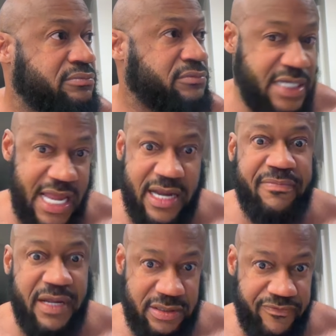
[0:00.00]
Yeah, I
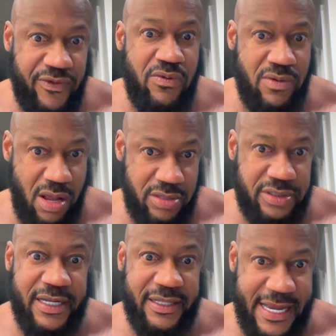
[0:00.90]
can make some phone
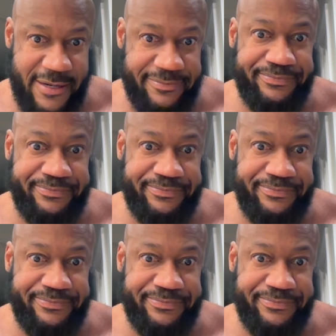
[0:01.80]
calls like that.